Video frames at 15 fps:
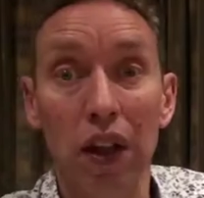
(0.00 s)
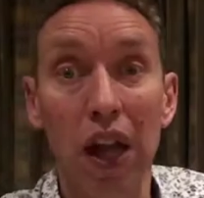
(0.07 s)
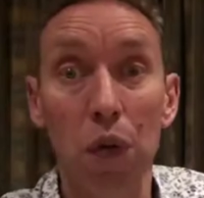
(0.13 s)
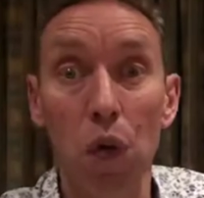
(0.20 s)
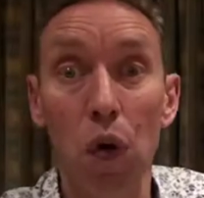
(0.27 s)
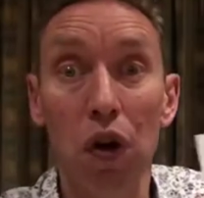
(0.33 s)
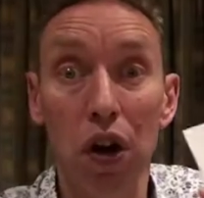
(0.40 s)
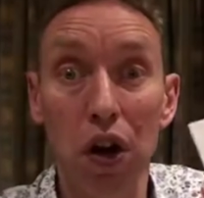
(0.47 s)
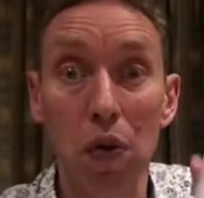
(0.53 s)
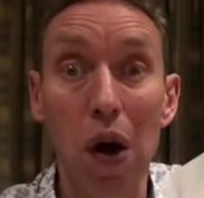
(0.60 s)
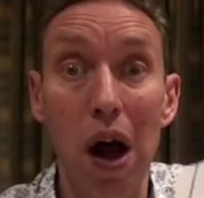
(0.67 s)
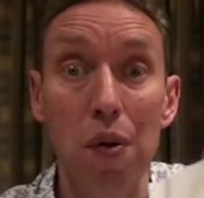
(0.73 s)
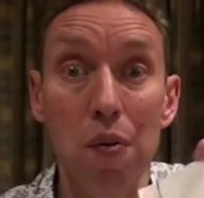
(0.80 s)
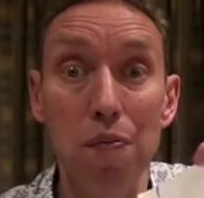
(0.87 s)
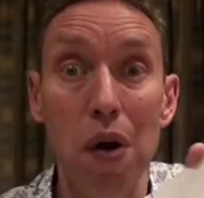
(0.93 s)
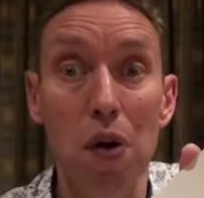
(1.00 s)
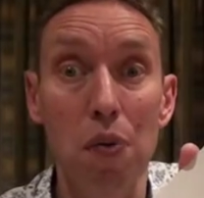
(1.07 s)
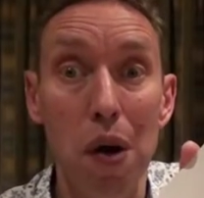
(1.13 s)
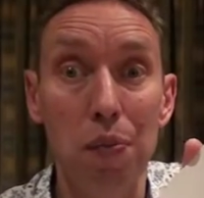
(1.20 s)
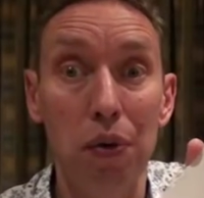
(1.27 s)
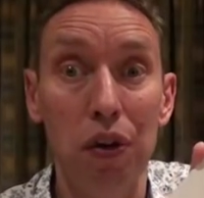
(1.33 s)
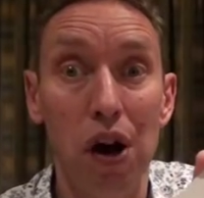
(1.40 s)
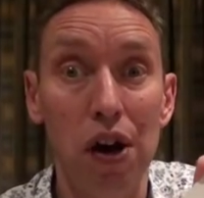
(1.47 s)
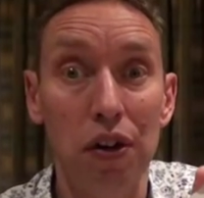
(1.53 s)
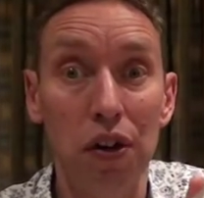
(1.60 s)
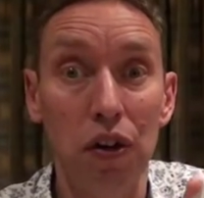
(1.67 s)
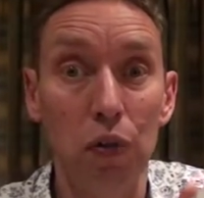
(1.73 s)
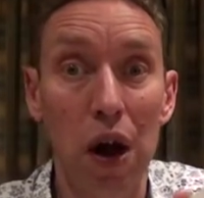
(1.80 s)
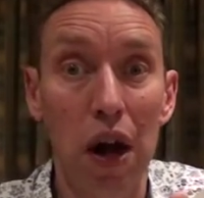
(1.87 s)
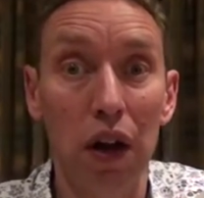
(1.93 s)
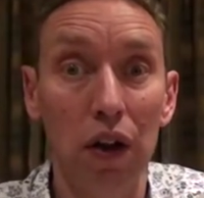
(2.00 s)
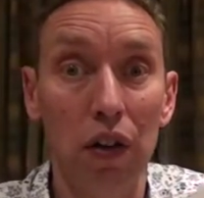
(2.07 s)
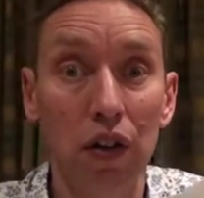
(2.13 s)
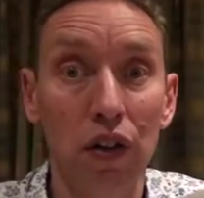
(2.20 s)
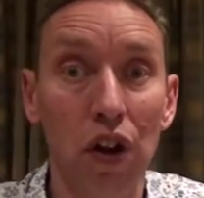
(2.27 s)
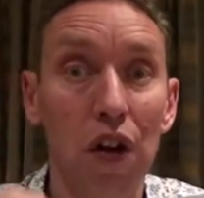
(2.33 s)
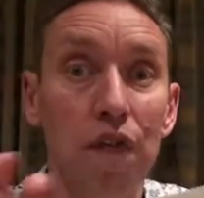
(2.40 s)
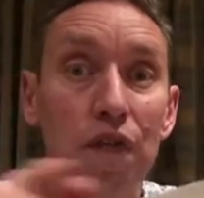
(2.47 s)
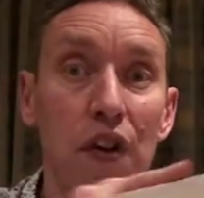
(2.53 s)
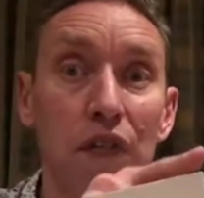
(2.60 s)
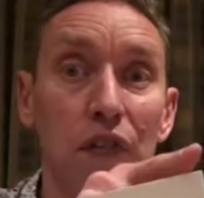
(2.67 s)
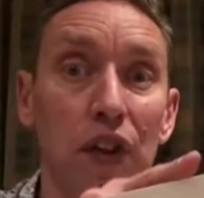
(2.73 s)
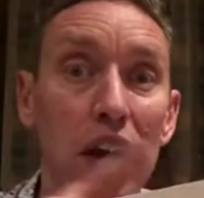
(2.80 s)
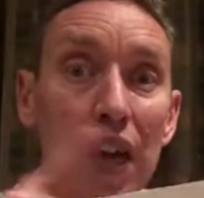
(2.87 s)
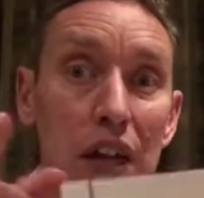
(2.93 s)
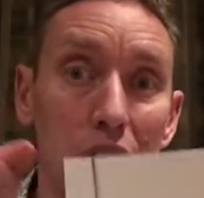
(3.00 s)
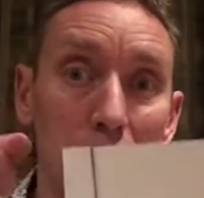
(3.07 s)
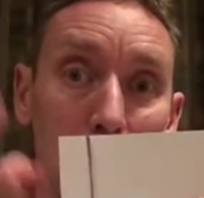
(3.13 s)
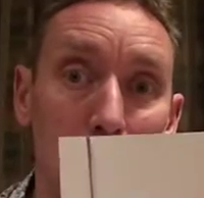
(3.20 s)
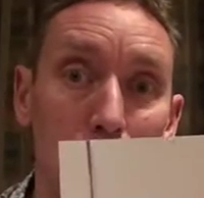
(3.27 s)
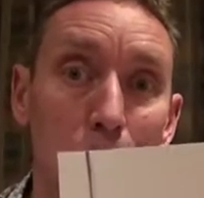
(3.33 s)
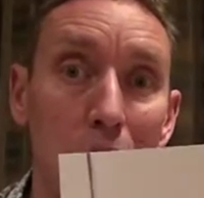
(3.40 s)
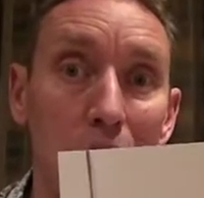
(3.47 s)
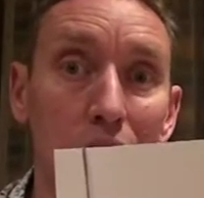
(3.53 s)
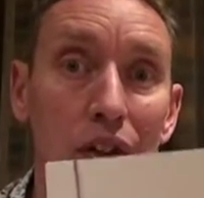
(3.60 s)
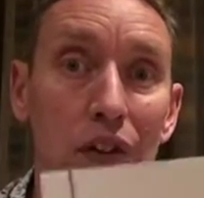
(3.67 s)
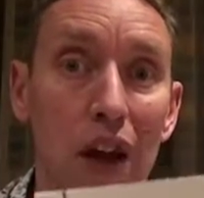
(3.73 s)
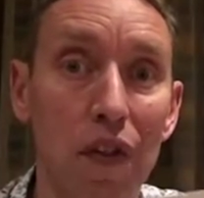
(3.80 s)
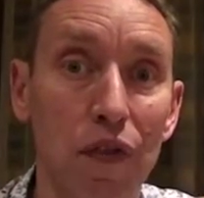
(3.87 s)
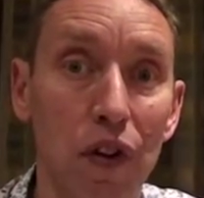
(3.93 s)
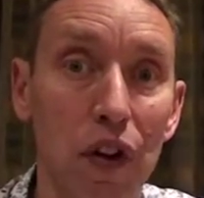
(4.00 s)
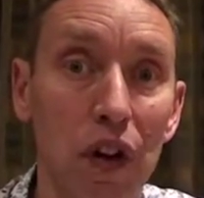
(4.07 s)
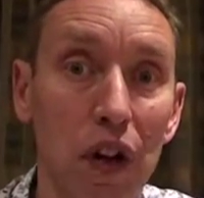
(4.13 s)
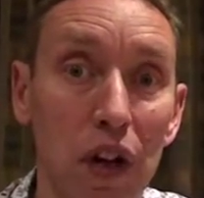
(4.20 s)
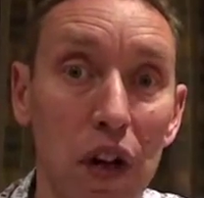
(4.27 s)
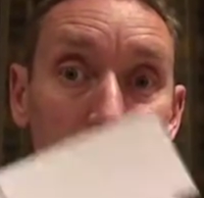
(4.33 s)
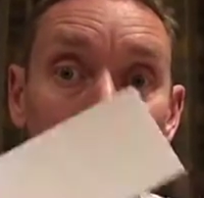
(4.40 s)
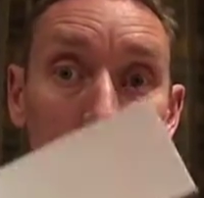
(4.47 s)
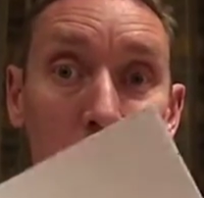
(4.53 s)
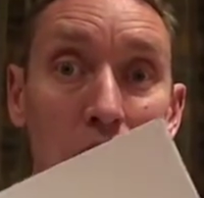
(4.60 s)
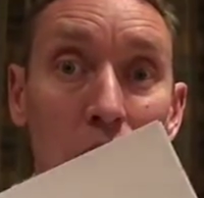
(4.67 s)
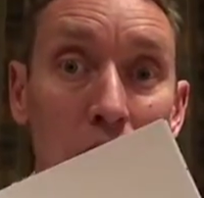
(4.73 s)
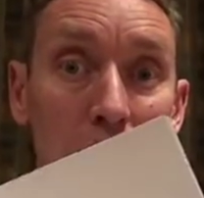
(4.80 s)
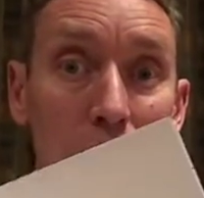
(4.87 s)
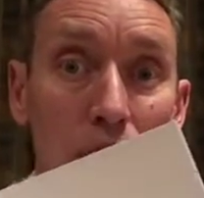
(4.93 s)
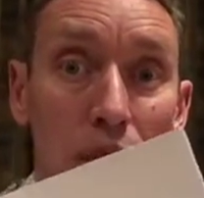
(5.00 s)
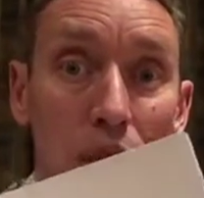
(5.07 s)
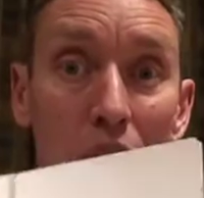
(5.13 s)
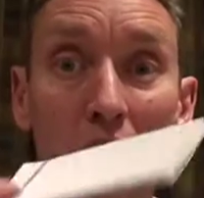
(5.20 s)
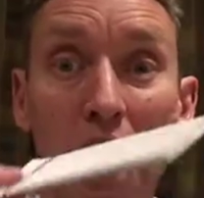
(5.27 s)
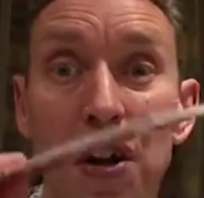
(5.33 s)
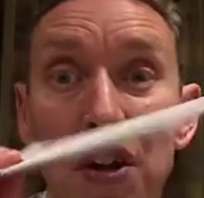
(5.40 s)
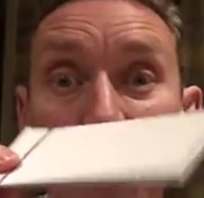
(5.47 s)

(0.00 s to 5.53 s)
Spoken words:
they're walking away with my website as well. So 15 by 7, okay? And you